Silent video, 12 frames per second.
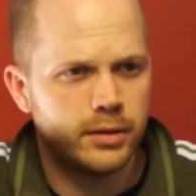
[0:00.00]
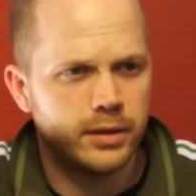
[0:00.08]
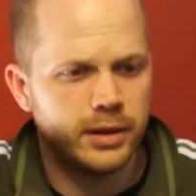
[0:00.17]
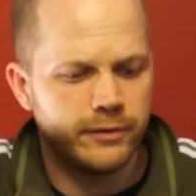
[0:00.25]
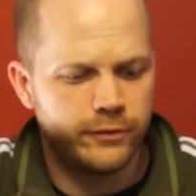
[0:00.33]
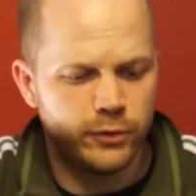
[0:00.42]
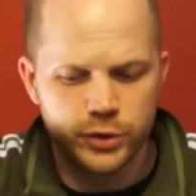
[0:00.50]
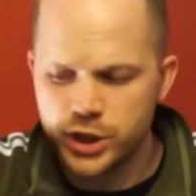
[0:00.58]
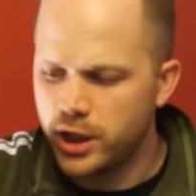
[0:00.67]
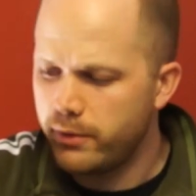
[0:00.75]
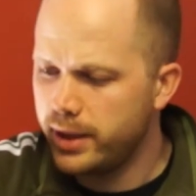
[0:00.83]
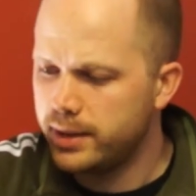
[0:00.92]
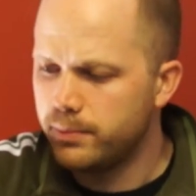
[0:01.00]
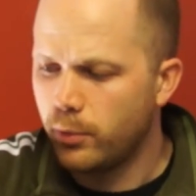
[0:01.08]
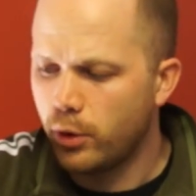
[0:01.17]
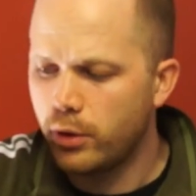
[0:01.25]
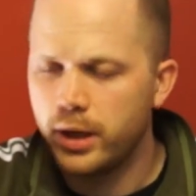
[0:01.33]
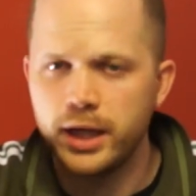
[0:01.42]
If you generate
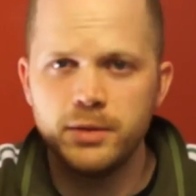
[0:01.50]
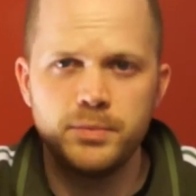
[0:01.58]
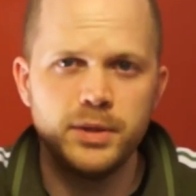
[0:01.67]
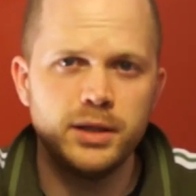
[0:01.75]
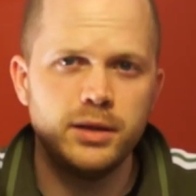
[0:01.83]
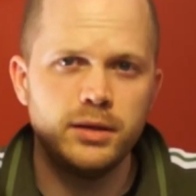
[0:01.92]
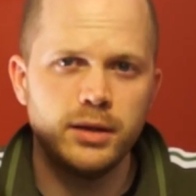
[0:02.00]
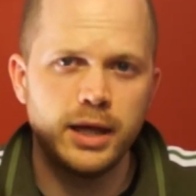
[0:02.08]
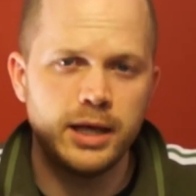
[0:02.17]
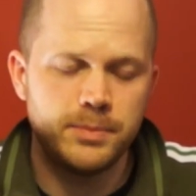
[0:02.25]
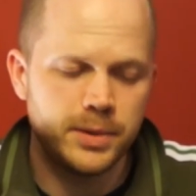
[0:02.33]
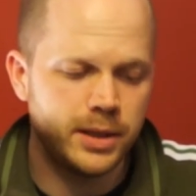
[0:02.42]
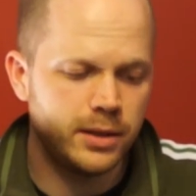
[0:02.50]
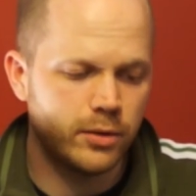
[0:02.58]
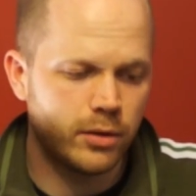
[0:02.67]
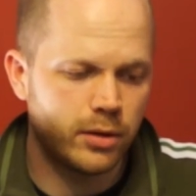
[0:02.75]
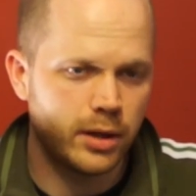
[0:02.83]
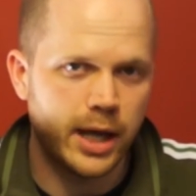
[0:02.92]
more AP
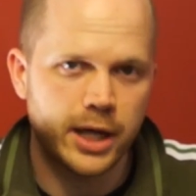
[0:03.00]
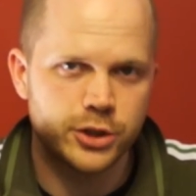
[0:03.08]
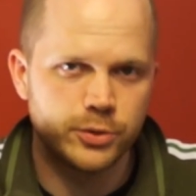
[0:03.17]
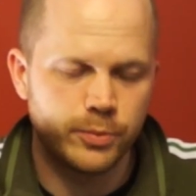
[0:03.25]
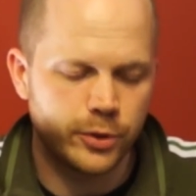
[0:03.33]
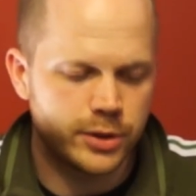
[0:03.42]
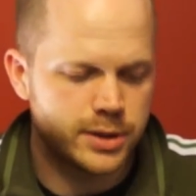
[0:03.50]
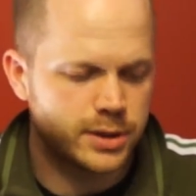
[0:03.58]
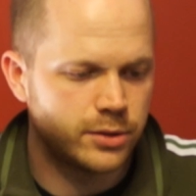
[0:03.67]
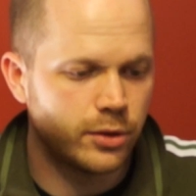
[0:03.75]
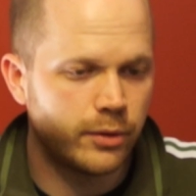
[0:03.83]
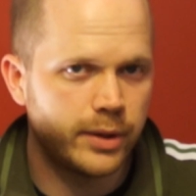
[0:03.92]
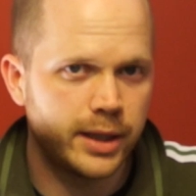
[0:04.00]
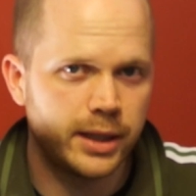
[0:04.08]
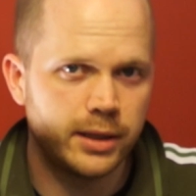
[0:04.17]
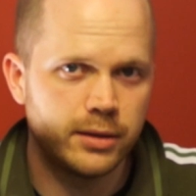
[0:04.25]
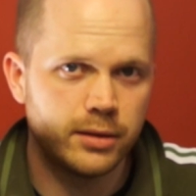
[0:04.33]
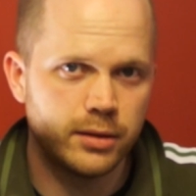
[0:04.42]
or action points
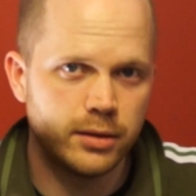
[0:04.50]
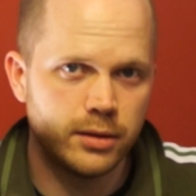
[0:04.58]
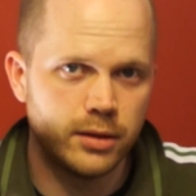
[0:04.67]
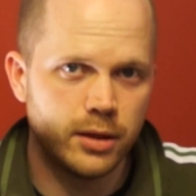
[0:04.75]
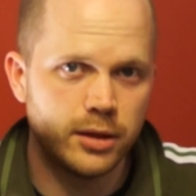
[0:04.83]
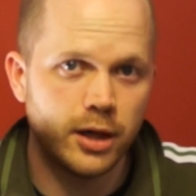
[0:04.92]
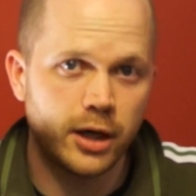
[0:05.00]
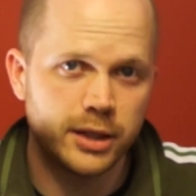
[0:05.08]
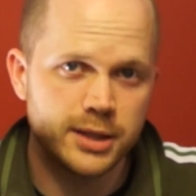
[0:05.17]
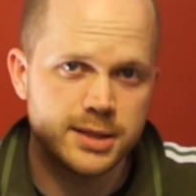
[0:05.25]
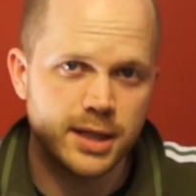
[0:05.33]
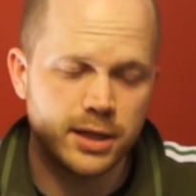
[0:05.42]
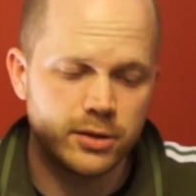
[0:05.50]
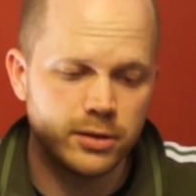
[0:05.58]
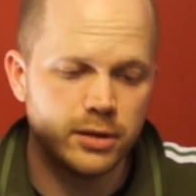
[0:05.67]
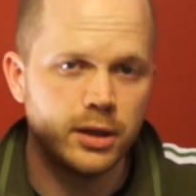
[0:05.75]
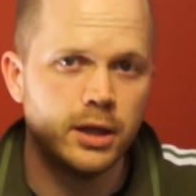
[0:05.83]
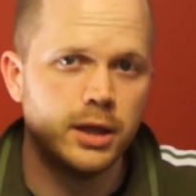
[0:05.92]
during the darkness
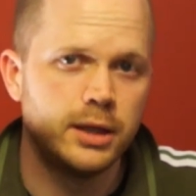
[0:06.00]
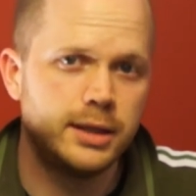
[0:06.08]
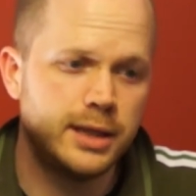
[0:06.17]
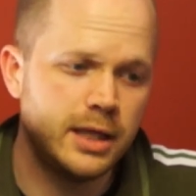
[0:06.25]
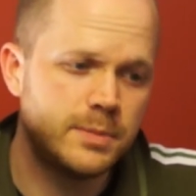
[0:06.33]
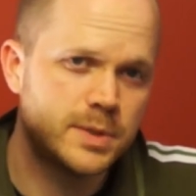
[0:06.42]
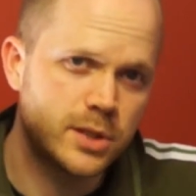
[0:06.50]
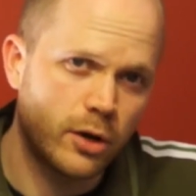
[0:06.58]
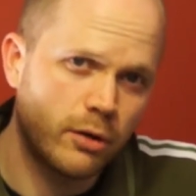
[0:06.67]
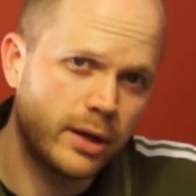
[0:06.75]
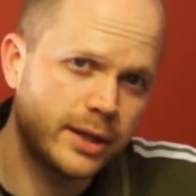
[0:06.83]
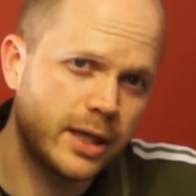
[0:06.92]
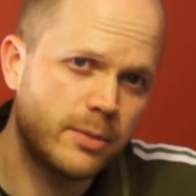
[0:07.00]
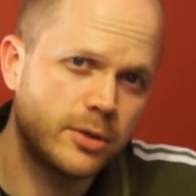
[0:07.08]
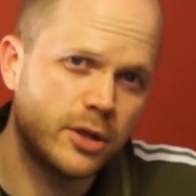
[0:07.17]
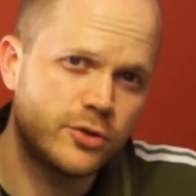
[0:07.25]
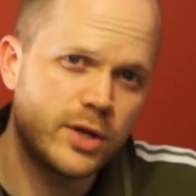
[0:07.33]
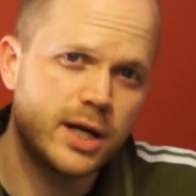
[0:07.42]
cycle, keep scoring them on
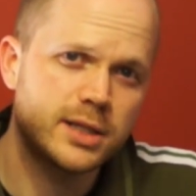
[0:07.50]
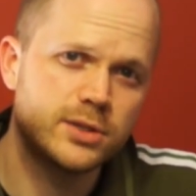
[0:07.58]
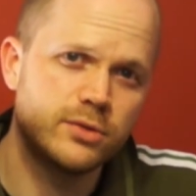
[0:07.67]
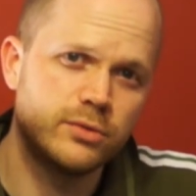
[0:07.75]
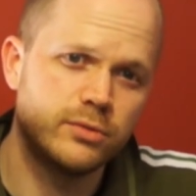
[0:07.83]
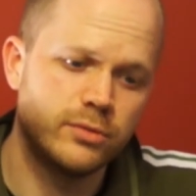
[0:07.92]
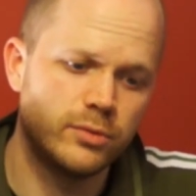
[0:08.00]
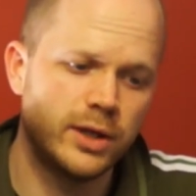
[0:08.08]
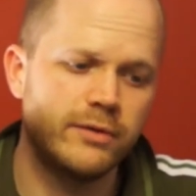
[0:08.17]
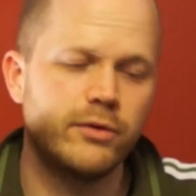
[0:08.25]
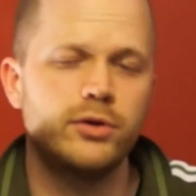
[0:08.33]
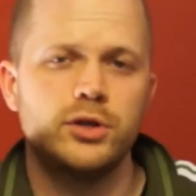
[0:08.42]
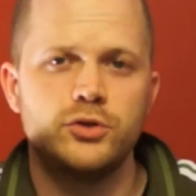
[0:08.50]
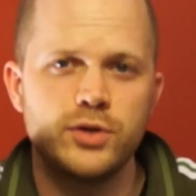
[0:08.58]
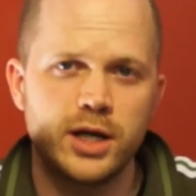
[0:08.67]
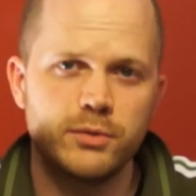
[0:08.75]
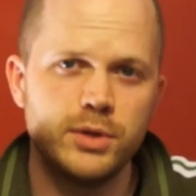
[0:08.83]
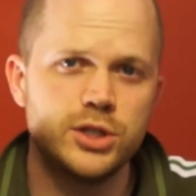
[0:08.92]
the track. So whenever the
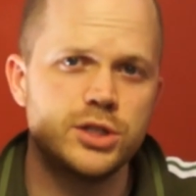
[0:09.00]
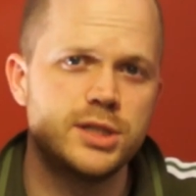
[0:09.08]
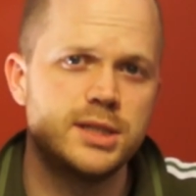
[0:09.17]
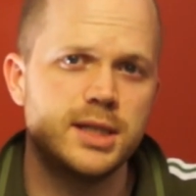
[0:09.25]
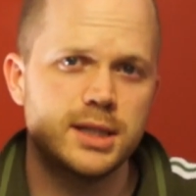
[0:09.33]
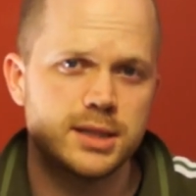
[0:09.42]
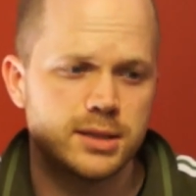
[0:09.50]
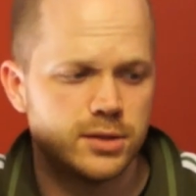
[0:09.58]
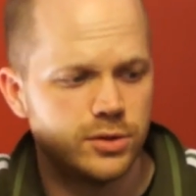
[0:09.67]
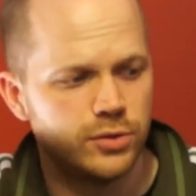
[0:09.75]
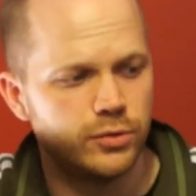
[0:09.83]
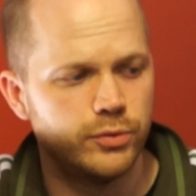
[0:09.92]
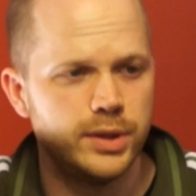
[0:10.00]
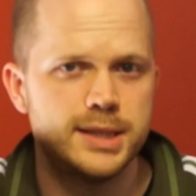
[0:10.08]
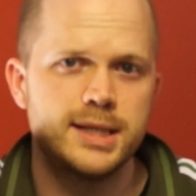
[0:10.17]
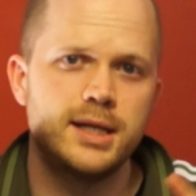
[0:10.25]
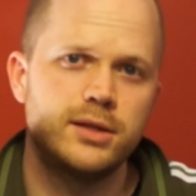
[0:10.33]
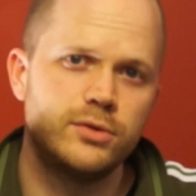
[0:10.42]
track reaches 6, you
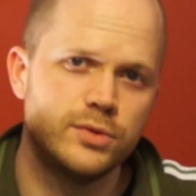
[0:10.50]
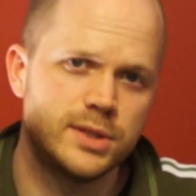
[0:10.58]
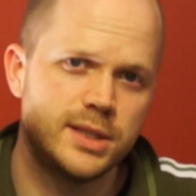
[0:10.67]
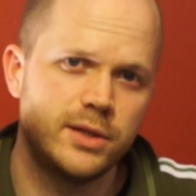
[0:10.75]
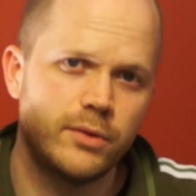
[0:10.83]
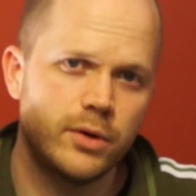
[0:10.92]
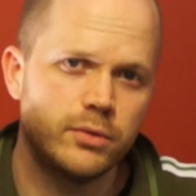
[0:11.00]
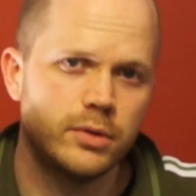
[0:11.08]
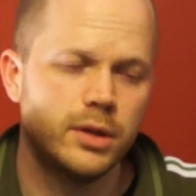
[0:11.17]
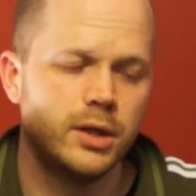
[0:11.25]
reset it to 0.